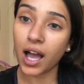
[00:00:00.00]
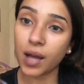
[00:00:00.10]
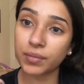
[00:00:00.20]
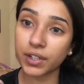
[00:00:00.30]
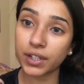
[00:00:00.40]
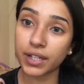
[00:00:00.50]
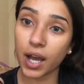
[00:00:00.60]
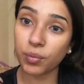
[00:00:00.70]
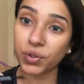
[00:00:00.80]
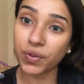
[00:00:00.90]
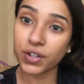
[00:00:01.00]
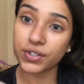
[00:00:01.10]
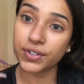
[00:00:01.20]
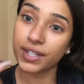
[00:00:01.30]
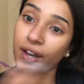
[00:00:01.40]
I'm gonna now move on
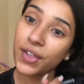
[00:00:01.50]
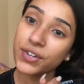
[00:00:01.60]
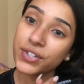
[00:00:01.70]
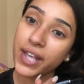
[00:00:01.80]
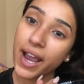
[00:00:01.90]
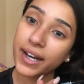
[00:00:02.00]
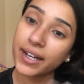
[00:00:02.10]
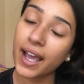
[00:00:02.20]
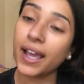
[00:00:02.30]
to the other side,